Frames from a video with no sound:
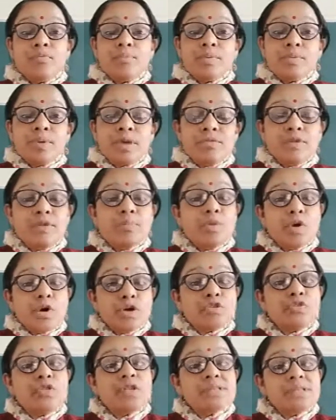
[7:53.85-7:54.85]
given
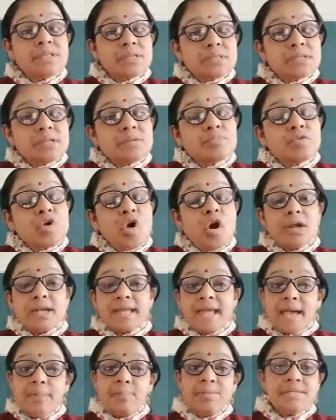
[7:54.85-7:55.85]
birth to the system called
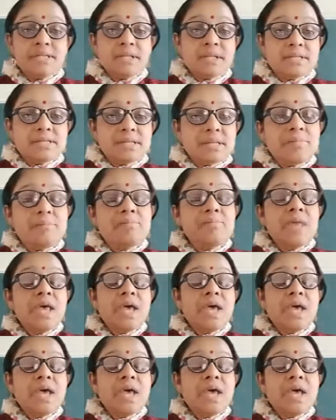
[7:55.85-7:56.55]
capitalism.